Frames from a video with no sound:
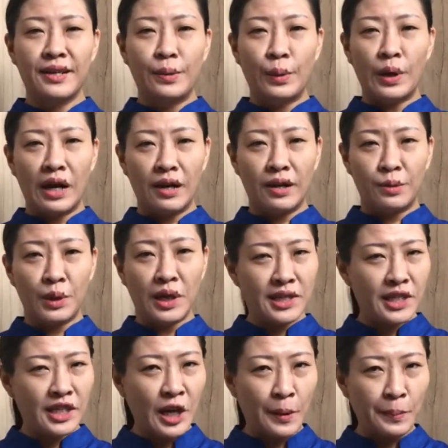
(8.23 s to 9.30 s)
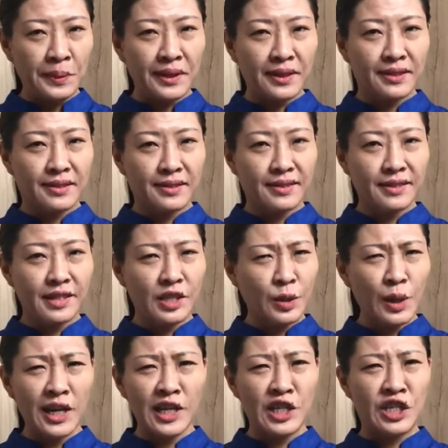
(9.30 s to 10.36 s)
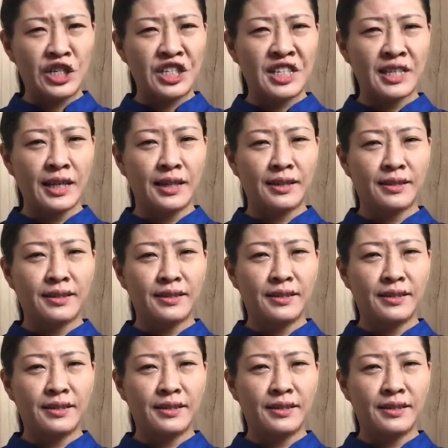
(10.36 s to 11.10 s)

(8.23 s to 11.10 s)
Well, what's the topic? It's quite interesting.